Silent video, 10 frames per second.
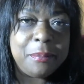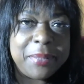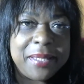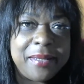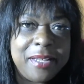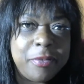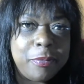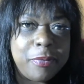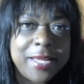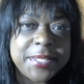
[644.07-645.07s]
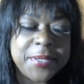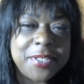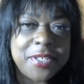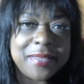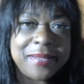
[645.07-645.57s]
bit of a break, so I
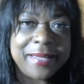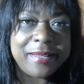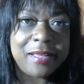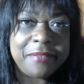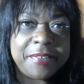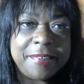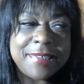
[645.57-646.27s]
took the night off,